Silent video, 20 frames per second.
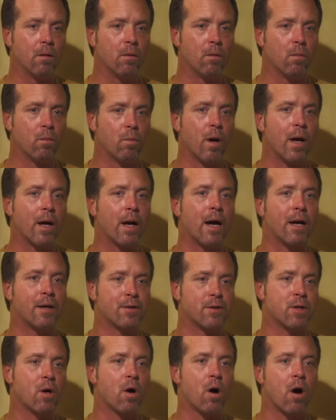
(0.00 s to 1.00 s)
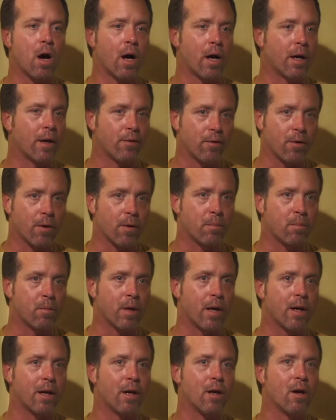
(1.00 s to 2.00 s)
what I saw is an,
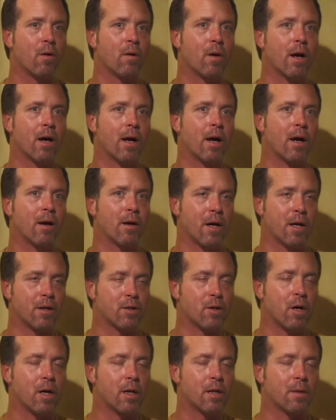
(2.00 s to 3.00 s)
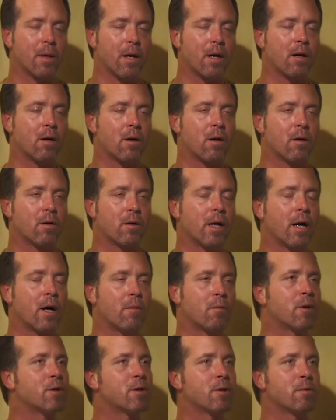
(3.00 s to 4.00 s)
you know, I, I, I, talked about it earlier. I
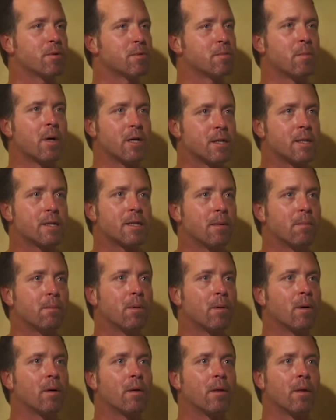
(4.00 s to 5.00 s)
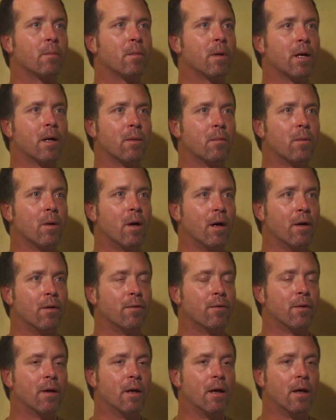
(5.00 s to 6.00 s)
wish it was much simpler than what it
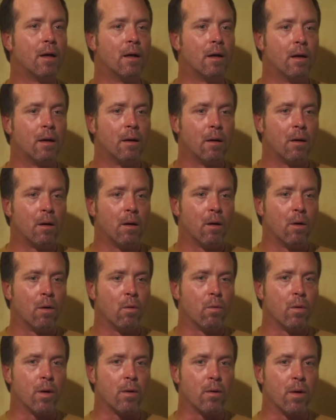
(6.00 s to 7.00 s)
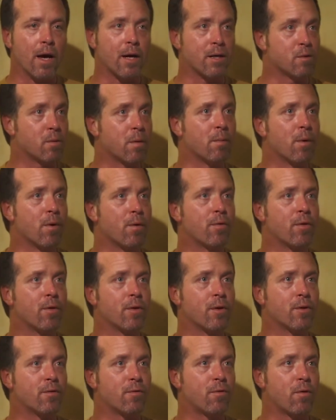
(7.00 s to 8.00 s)
was. We, as we moved through
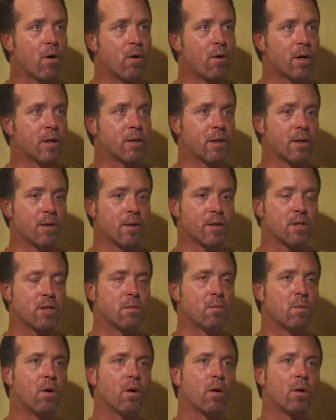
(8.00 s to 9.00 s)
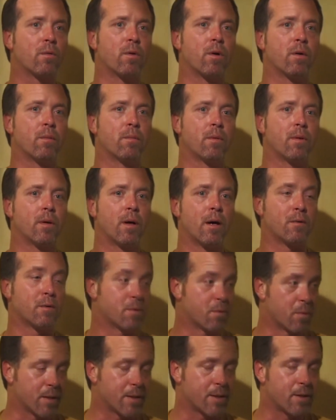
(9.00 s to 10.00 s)
this forest in this small group, I
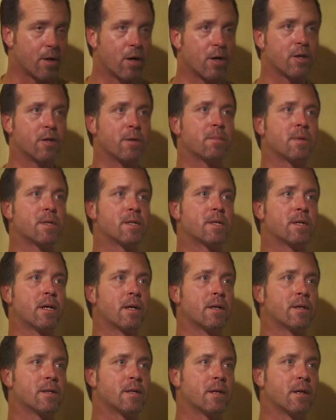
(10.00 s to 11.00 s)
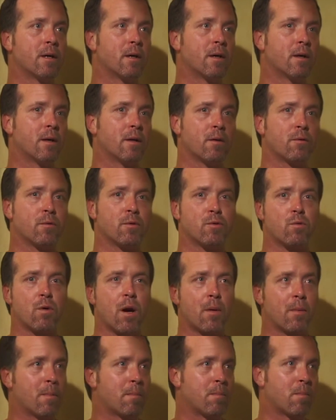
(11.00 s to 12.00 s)
was with Sergeant Bustinza. It was
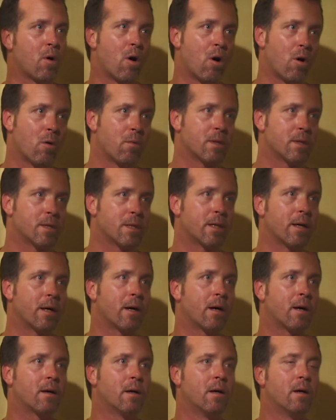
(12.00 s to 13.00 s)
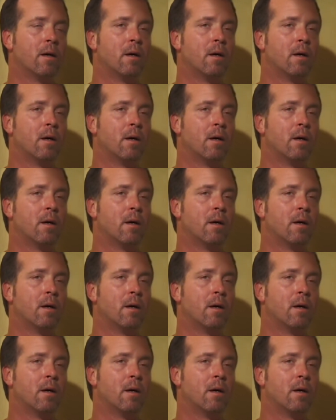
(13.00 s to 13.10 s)
Robert Ball was there,